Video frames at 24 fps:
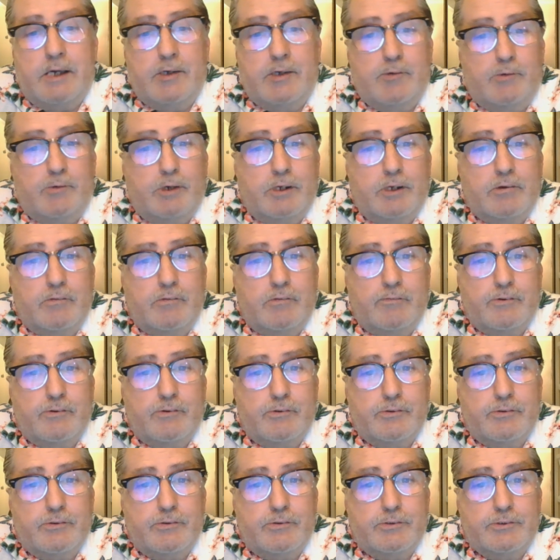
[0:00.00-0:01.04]
don't want to go
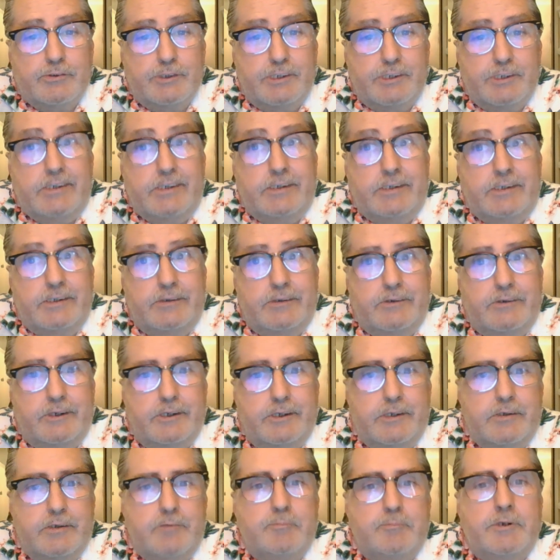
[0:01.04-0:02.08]
further into the
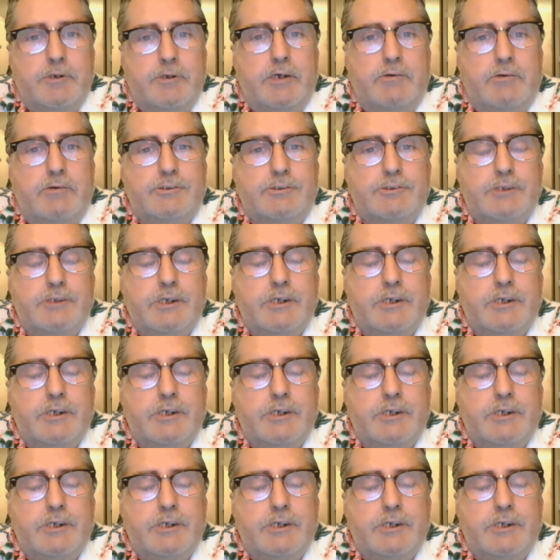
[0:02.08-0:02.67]
internet. But anyways,